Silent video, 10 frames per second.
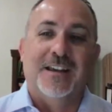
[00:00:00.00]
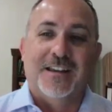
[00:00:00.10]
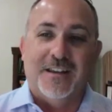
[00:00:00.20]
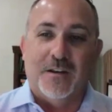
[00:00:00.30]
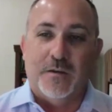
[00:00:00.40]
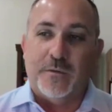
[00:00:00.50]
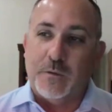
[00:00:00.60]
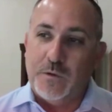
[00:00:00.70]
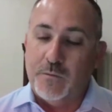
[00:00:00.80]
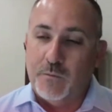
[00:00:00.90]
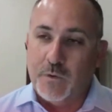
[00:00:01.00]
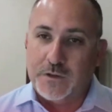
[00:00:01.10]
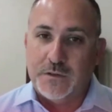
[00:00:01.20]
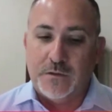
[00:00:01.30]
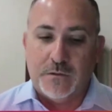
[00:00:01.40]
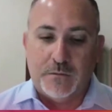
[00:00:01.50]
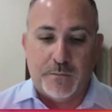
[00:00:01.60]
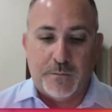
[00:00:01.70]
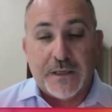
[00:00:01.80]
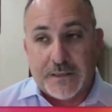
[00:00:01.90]
you've worked to
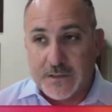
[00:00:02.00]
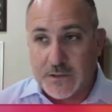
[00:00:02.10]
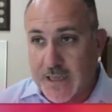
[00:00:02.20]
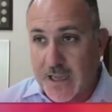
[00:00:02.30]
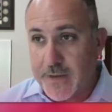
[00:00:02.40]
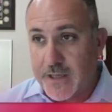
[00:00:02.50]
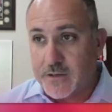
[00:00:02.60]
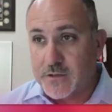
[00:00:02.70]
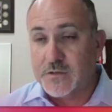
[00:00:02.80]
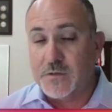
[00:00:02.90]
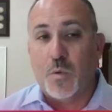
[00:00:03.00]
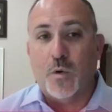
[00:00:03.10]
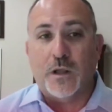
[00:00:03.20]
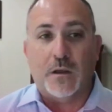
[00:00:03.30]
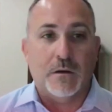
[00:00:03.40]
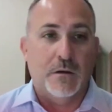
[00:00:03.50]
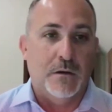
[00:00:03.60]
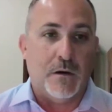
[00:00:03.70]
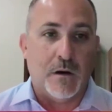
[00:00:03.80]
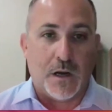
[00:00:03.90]
be a digital account manager supporting
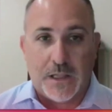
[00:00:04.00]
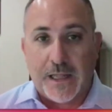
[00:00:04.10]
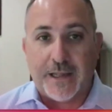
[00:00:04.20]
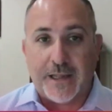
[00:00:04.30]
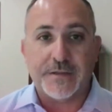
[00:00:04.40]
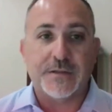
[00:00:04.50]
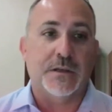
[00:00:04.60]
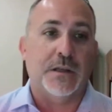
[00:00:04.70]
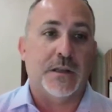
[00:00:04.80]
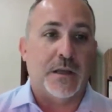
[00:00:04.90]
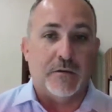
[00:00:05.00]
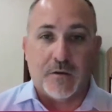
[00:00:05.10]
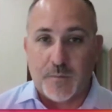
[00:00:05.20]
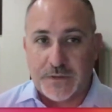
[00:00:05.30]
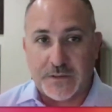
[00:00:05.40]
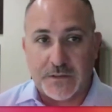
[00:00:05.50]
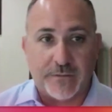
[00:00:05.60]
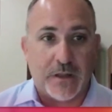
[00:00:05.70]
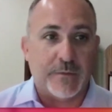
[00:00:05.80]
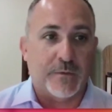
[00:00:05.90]
our clients, and now you're in our business
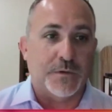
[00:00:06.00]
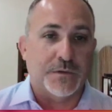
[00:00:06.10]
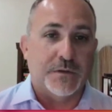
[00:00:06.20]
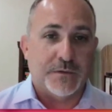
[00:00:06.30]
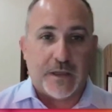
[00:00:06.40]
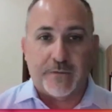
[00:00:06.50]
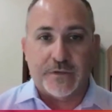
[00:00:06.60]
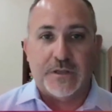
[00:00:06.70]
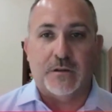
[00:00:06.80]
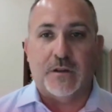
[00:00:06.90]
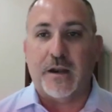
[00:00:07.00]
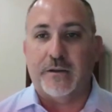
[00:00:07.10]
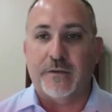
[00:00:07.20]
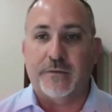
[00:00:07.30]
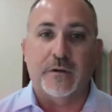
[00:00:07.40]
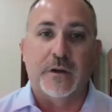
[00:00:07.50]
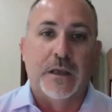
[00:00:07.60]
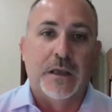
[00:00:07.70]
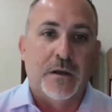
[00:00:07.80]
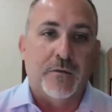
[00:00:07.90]
development role. So you've kind of seen a lot of different
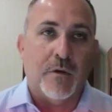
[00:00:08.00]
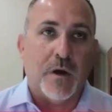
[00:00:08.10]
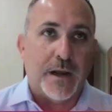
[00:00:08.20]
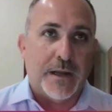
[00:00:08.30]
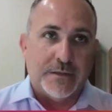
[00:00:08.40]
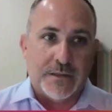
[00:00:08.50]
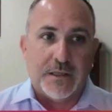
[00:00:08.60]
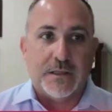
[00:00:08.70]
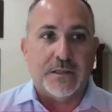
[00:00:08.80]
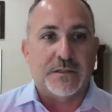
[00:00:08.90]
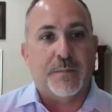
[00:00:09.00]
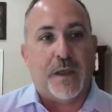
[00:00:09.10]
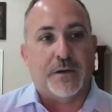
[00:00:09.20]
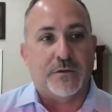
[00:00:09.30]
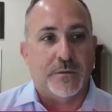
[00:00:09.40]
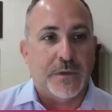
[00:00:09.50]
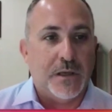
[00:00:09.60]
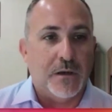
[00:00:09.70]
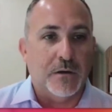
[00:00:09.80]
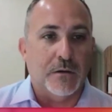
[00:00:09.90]
varieties in this spectrum
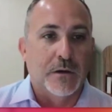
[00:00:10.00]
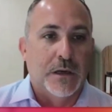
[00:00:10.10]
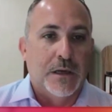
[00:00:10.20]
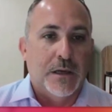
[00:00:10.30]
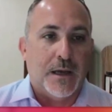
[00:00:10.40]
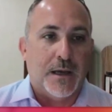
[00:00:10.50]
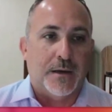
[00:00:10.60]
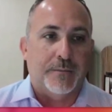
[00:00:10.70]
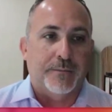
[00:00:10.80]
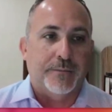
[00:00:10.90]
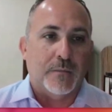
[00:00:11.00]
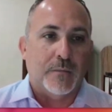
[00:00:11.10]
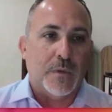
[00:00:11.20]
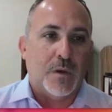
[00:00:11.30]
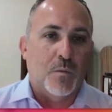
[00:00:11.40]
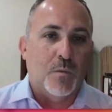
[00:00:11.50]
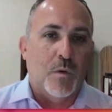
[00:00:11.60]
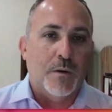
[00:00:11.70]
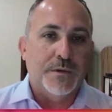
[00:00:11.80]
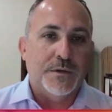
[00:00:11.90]
here. Um,
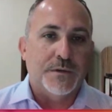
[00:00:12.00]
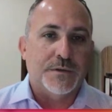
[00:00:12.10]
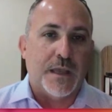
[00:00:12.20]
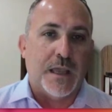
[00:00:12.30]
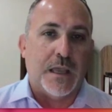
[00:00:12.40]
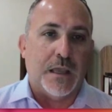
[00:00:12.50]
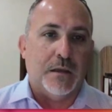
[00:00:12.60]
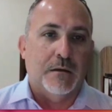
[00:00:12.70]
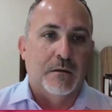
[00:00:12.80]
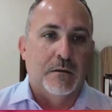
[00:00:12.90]
what would you say